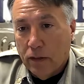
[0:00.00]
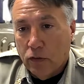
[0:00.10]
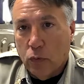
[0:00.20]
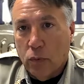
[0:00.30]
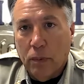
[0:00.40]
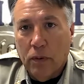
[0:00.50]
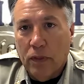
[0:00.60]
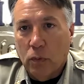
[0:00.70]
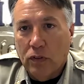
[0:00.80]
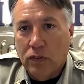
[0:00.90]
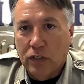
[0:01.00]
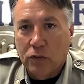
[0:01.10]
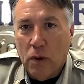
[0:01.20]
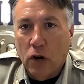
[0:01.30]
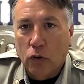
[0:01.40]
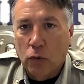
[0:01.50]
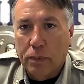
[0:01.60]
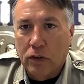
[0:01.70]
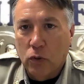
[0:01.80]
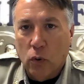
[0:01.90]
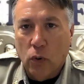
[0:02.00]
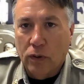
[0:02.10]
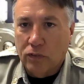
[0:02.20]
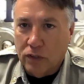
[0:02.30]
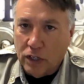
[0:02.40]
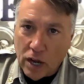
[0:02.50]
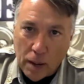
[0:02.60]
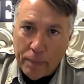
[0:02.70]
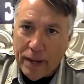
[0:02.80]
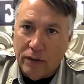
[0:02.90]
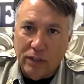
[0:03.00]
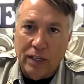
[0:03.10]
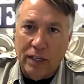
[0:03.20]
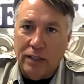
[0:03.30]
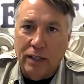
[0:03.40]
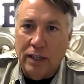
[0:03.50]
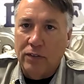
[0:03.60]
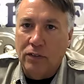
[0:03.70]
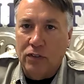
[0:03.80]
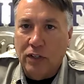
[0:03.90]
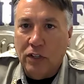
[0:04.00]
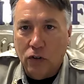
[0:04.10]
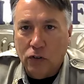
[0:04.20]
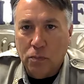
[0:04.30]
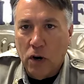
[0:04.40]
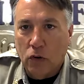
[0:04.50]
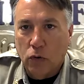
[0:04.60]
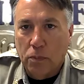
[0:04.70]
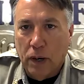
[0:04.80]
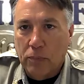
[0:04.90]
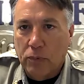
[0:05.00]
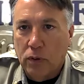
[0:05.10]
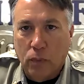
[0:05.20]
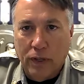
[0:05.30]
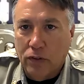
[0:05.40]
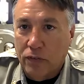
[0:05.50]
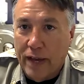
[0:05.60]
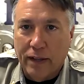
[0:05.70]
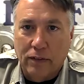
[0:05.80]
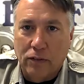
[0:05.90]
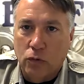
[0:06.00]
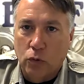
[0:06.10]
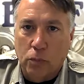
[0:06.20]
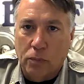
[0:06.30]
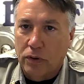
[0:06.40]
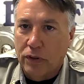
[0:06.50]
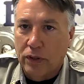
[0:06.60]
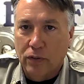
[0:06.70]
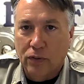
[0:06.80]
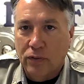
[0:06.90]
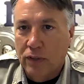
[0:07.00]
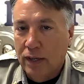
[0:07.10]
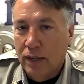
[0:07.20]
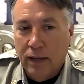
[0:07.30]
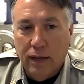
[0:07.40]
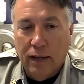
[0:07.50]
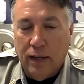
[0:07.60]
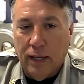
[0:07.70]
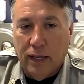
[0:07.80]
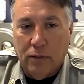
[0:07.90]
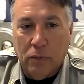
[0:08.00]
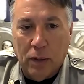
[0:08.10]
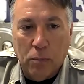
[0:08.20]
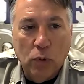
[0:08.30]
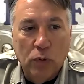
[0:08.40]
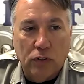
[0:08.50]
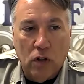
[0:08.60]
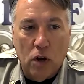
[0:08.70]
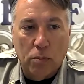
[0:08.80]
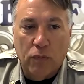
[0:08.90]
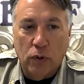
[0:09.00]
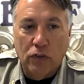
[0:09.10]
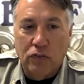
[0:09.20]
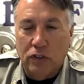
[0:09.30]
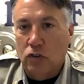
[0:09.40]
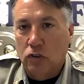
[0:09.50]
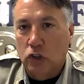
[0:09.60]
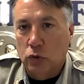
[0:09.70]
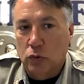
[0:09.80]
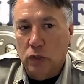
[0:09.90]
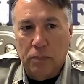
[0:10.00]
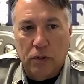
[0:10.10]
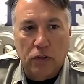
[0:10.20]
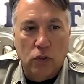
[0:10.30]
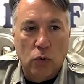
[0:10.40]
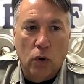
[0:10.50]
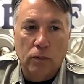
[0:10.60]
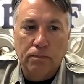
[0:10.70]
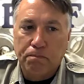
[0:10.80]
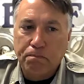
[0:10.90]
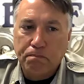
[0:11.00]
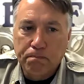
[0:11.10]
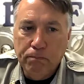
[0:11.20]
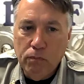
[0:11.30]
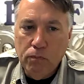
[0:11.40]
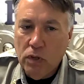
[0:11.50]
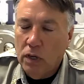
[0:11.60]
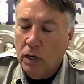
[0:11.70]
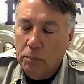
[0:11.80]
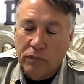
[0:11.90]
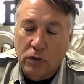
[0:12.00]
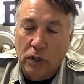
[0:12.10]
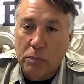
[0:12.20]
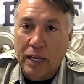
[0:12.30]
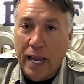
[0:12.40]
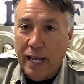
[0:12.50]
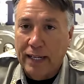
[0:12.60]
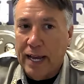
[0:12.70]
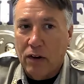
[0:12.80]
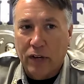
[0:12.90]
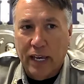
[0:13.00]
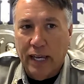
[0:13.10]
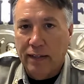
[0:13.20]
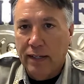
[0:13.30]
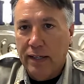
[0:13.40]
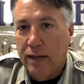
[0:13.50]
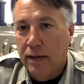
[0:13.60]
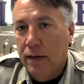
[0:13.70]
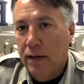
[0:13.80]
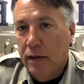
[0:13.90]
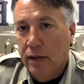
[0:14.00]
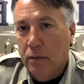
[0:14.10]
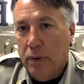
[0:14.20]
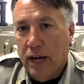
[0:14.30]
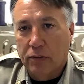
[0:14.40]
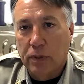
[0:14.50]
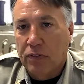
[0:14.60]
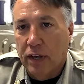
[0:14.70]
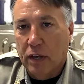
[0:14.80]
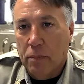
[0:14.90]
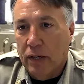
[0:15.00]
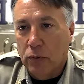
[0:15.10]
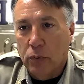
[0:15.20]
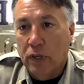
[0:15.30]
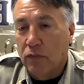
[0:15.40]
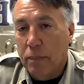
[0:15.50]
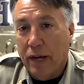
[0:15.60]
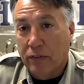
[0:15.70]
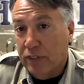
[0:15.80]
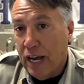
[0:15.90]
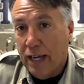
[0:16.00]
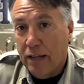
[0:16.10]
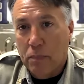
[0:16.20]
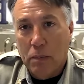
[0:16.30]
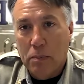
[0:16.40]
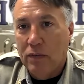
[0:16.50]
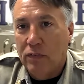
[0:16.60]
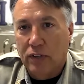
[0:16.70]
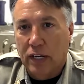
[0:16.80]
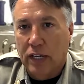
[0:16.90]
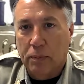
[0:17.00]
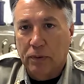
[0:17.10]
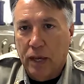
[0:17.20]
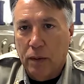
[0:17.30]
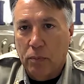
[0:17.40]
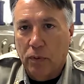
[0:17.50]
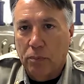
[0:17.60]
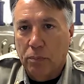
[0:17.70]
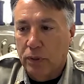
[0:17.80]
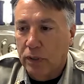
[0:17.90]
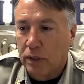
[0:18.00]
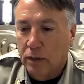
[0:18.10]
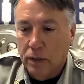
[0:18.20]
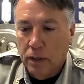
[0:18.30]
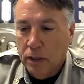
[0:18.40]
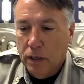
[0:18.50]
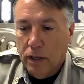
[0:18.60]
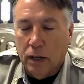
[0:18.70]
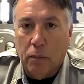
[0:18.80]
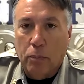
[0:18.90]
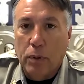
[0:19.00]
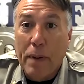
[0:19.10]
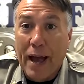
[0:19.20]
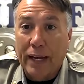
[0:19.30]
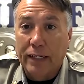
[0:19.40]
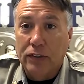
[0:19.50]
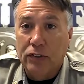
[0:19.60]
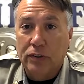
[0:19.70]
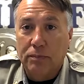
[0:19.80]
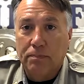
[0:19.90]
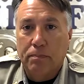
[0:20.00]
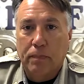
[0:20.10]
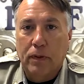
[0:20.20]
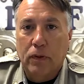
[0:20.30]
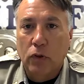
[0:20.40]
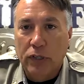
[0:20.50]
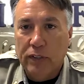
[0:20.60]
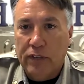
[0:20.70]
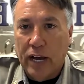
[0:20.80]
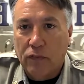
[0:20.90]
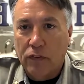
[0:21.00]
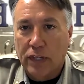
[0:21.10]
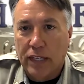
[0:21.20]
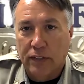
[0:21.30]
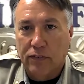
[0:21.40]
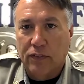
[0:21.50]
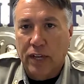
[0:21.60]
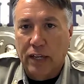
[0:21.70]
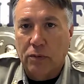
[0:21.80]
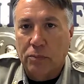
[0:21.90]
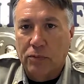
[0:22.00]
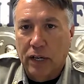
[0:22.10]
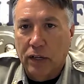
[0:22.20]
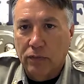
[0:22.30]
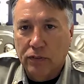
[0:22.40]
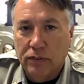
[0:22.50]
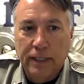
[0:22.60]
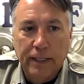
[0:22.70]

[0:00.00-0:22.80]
To remember that when you see a small group at a door, instead of compounding it and sending your small group up to it, wait till that group clears and moves along you send your children up to the door. If you're going to be handing out candy, possibly think about doing it from outside, maybe even setting up a table and putting prepackaged goodies out for the kids to take themselves.